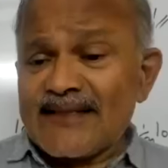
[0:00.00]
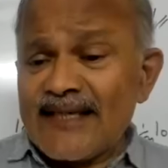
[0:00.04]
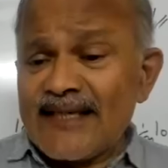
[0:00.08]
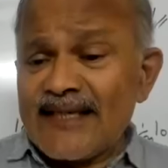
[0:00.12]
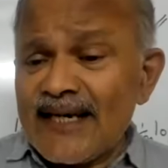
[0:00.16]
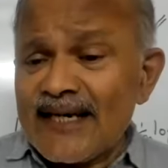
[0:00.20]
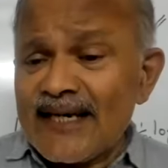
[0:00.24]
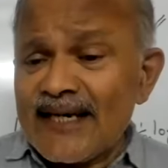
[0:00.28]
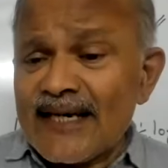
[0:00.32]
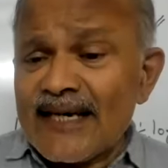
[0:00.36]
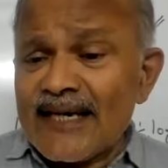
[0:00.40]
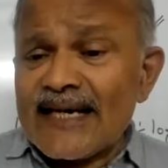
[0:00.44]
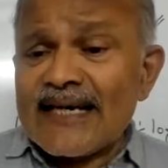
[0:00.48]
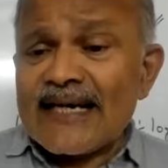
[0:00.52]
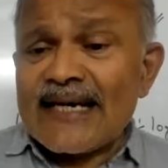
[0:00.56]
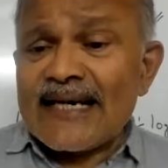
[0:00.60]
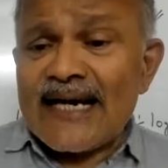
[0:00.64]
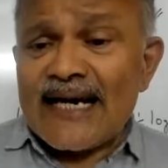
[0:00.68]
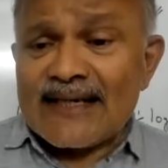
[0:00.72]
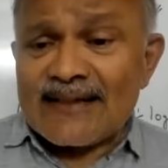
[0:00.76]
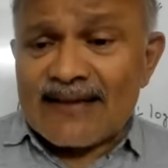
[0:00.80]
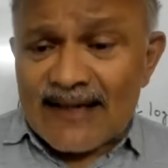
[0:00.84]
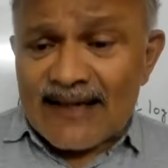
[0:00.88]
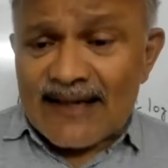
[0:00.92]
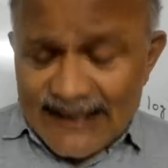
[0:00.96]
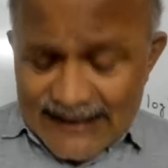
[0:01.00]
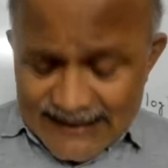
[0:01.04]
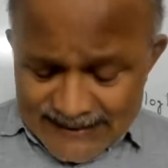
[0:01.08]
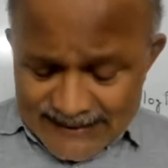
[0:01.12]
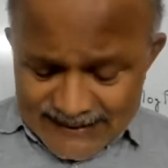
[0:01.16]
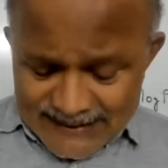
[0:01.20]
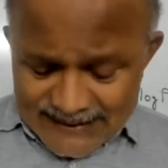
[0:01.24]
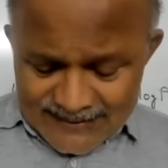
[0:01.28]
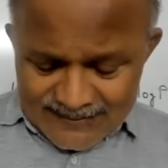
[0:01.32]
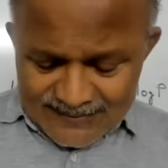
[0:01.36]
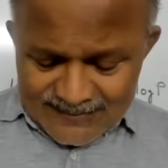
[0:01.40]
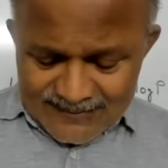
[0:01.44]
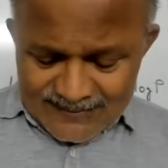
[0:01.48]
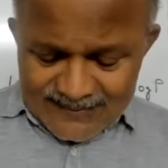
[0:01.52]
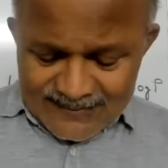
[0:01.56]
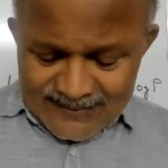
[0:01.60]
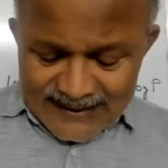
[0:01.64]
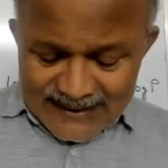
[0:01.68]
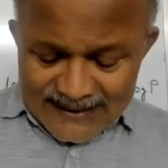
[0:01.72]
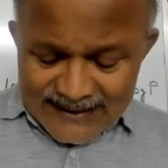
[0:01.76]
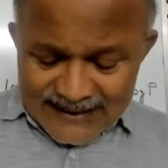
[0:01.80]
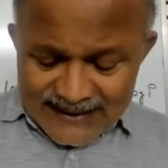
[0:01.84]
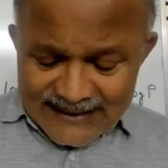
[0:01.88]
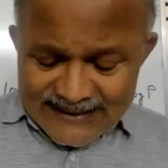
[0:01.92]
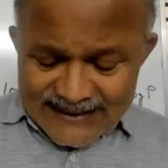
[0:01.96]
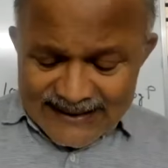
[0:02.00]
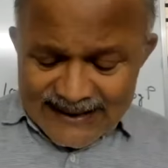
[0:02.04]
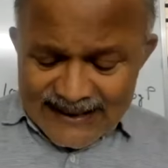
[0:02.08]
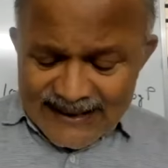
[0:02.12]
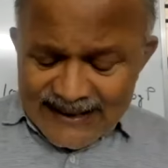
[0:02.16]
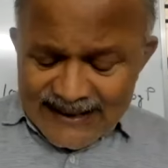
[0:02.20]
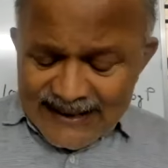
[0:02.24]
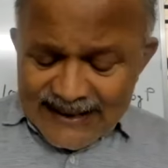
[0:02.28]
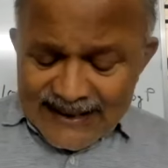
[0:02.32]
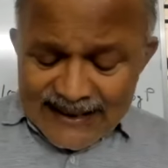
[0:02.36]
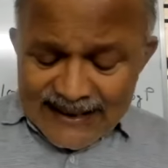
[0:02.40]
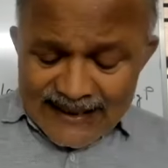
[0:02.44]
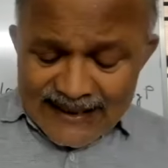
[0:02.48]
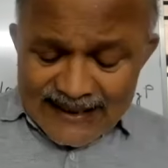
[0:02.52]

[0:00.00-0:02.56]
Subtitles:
the catalyst. It is a